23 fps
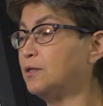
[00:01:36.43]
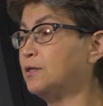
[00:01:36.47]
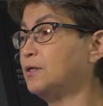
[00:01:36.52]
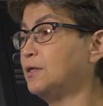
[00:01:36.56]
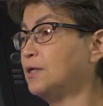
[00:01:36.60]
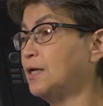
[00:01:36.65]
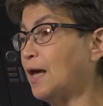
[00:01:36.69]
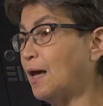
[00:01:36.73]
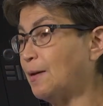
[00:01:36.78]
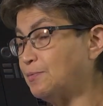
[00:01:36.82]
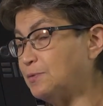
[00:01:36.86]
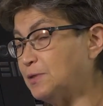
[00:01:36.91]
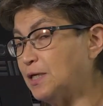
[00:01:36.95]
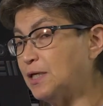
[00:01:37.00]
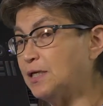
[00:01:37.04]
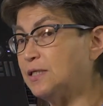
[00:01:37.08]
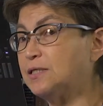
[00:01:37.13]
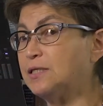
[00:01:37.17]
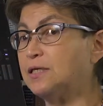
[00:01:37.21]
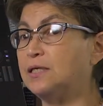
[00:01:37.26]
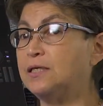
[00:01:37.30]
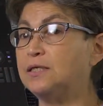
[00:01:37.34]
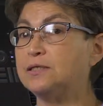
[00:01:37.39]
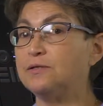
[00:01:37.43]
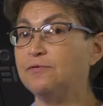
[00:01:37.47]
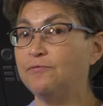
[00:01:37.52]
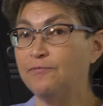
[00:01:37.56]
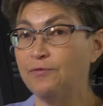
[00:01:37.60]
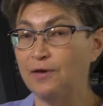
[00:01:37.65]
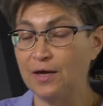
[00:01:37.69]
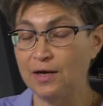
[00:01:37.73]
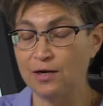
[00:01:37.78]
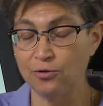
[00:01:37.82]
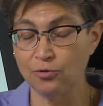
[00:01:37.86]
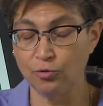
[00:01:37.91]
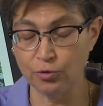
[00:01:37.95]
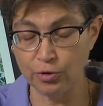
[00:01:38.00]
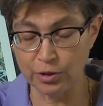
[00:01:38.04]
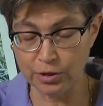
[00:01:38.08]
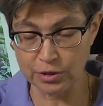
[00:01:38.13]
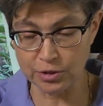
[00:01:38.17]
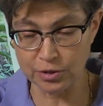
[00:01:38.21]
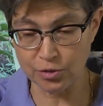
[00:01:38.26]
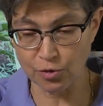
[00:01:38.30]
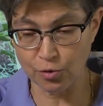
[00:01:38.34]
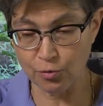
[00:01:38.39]
The capsaicin is a
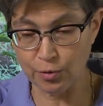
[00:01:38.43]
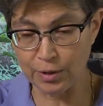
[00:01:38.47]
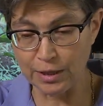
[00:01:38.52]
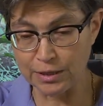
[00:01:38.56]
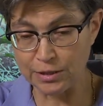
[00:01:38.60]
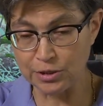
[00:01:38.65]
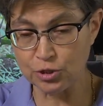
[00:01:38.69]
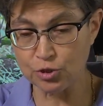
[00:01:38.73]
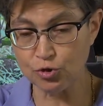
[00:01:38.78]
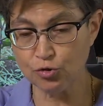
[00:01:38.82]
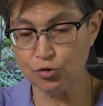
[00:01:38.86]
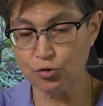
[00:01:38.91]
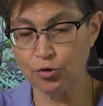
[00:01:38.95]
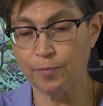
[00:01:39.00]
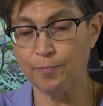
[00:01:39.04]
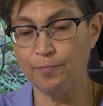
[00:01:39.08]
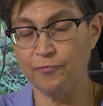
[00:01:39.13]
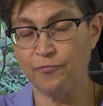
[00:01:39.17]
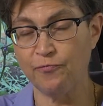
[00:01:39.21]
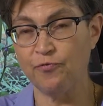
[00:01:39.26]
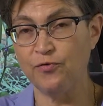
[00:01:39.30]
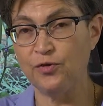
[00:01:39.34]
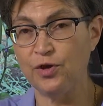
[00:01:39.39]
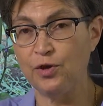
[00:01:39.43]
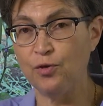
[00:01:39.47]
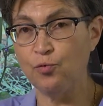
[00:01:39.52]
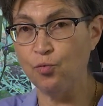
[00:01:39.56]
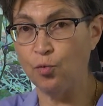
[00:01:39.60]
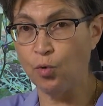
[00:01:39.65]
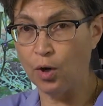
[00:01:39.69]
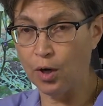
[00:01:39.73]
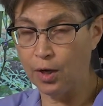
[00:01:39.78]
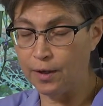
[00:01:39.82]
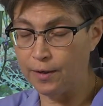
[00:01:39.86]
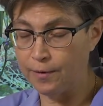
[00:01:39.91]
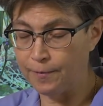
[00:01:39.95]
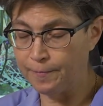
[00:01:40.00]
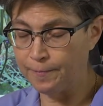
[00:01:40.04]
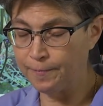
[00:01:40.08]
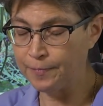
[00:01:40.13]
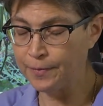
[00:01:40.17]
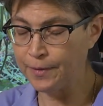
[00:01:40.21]
vanilloid, so it's TRPV1.